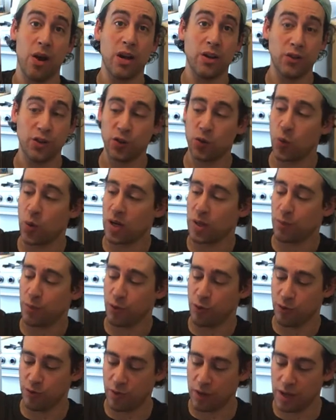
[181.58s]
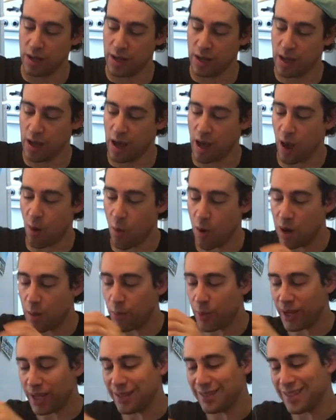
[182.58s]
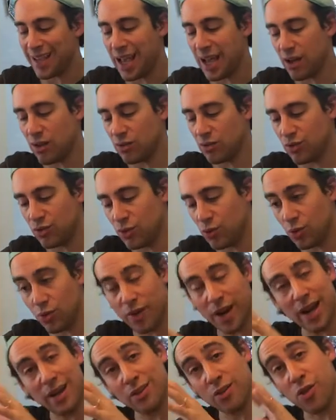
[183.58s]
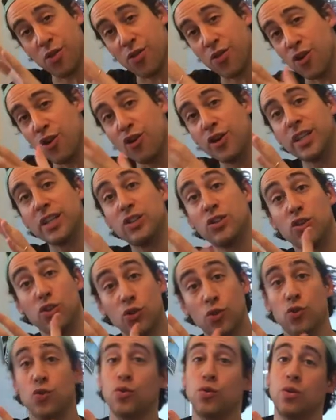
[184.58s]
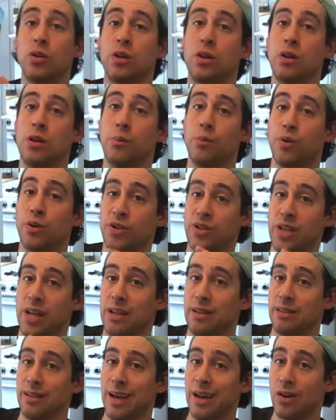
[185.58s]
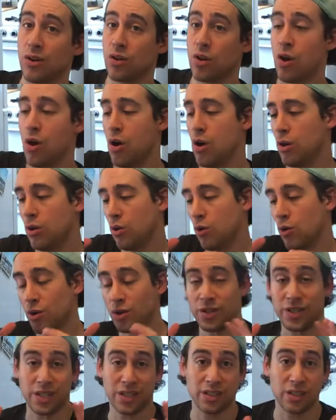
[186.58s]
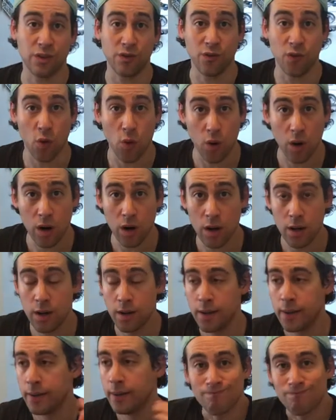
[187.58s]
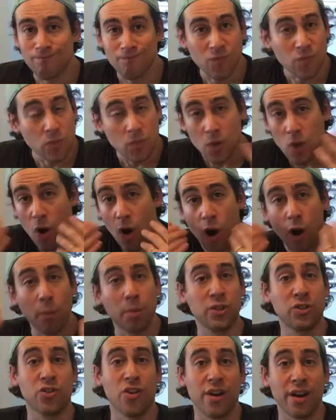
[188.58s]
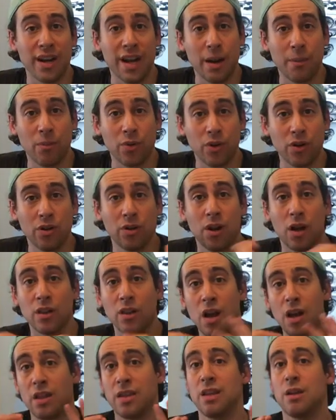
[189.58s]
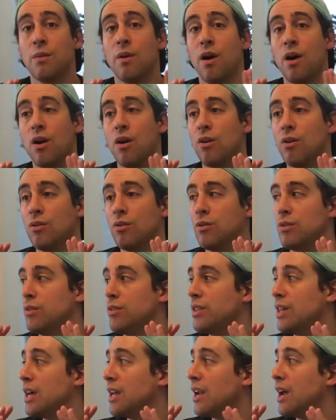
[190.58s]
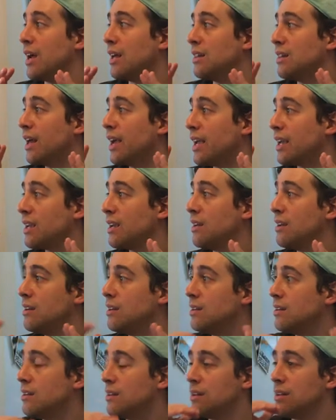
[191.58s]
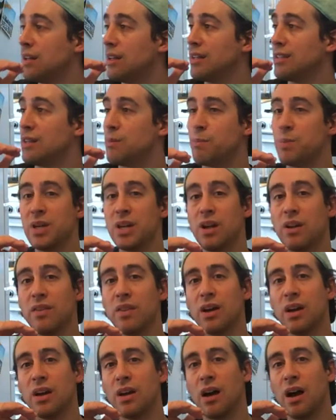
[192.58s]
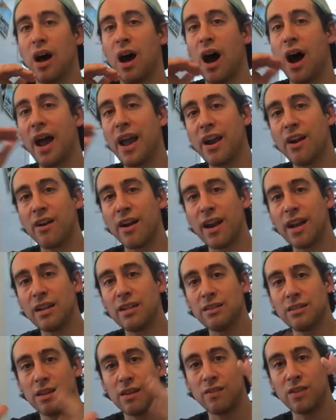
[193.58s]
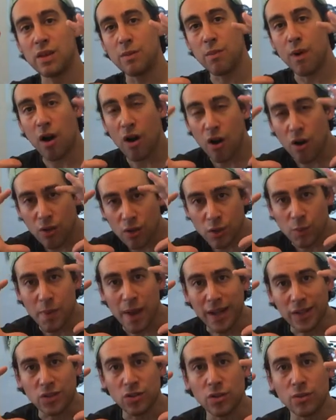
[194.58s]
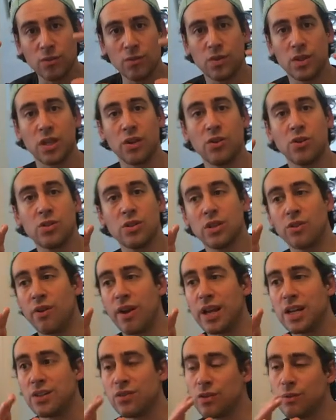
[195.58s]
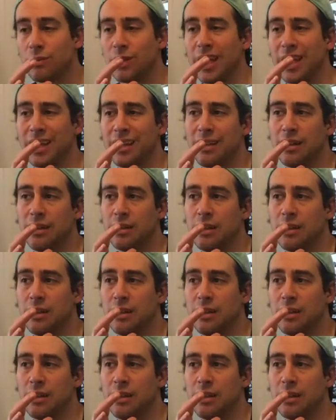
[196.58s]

120 proof. I want to bring it down to around 32% alcohol or 64. Arbitrary number. A lot of the Amaro that I like is a bit on the higher end of the Amaro spectrum. They usually range from like